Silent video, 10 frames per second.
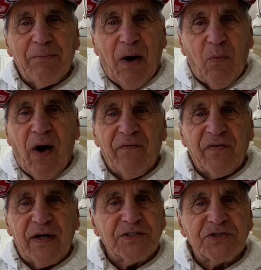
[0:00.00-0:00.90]
My wife and
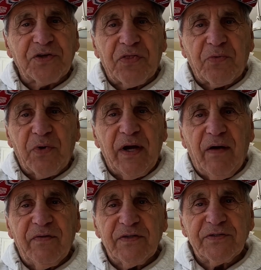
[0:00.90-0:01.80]
I, just the 3
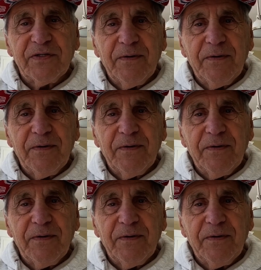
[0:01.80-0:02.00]
of us.